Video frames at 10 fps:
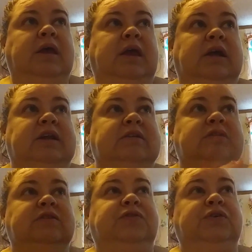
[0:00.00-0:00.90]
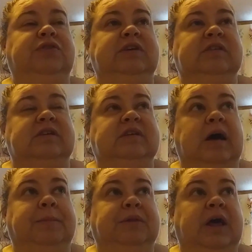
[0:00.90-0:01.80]
and there's a few things on
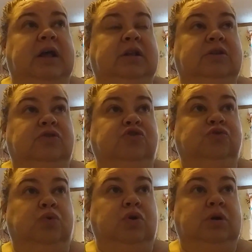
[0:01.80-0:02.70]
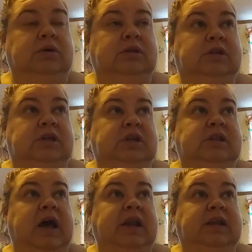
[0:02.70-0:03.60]
top of that little drawer thingy
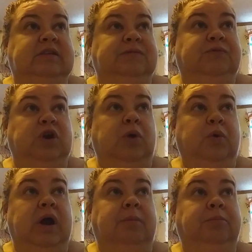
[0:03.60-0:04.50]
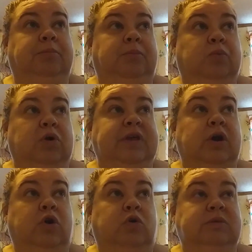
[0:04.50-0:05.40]
that I need to figure out where I'm where
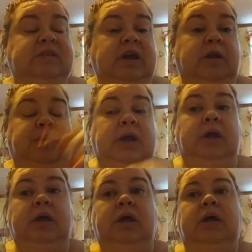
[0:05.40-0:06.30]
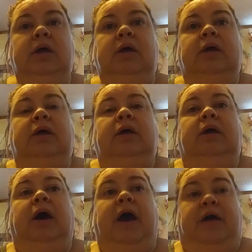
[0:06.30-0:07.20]
their home is going to be.
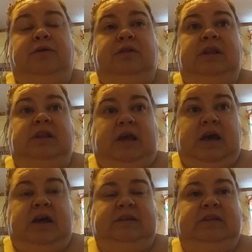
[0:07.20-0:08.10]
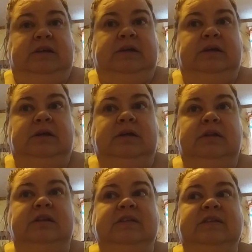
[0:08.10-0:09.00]
Other than that,
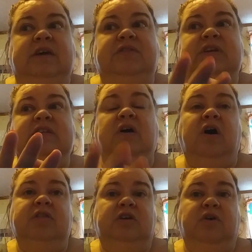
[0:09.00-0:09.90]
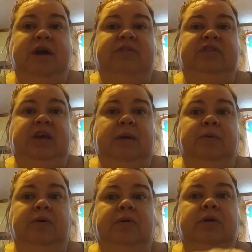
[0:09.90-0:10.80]
the stuff that is on the craft
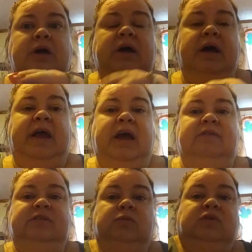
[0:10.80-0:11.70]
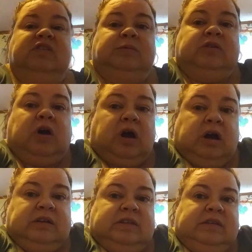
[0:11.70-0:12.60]
table. I have some Christmas
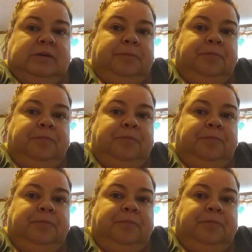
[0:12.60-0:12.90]
cards,